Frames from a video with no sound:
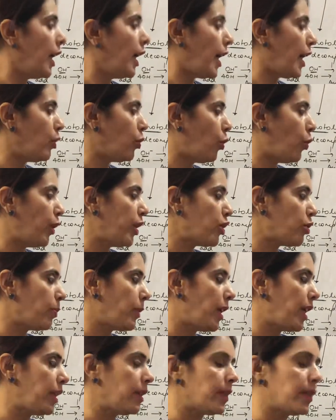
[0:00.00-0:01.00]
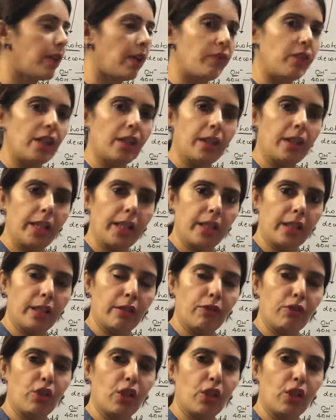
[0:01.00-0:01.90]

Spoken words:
and OH minus having a negative